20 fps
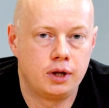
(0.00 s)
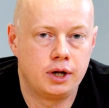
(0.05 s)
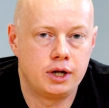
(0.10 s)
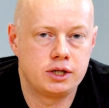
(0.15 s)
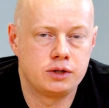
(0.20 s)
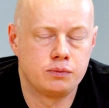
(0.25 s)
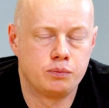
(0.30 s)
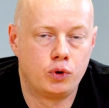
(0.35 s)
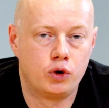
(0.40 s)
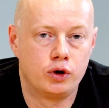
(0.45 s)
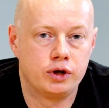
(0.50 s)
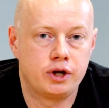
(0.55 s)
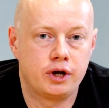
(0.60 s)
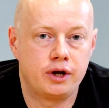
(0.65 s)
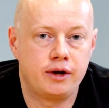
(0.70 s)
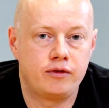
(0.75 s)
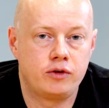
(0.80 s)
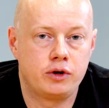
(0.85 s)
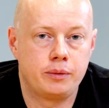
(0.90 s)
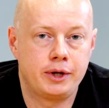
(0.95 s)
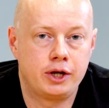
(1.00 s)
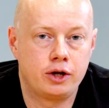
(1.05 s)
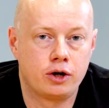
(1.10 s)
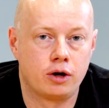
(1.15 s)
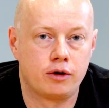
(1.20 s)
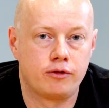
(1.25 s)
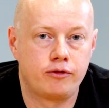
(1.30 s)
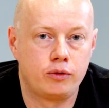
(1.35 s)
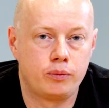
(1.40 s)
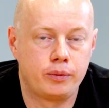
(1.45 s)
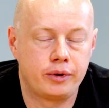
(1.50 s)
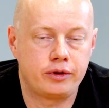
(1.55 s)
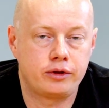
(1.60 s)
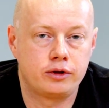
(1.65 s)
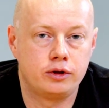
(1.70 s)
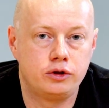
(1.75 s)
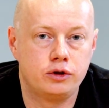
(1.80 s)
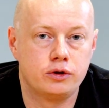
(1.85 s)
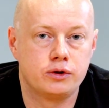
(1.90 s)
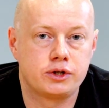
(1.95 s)
It is important, however, to be careful with
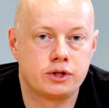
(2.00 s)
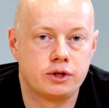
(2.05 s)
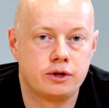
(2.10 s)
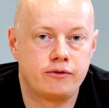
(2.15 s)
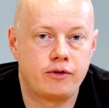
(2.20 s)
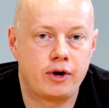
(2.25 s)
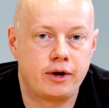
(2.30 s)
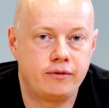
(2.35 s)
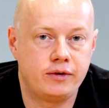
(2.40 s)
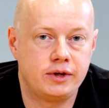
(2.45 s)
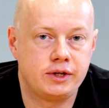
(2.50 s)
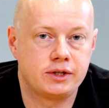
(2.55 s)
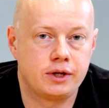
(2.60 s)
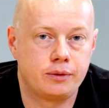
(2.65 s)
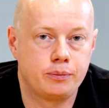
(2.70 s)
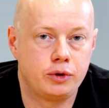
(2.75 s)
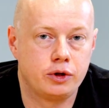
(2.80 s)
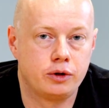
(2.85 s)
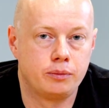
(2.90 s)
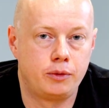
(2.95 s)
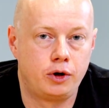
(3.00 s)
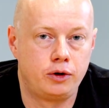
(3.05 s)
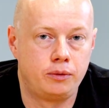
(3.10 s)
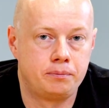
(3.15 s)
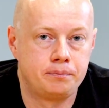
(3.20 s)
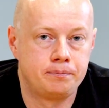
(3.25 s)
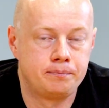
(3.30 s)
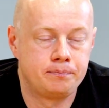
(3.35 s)
the dosing of IV salbutamol.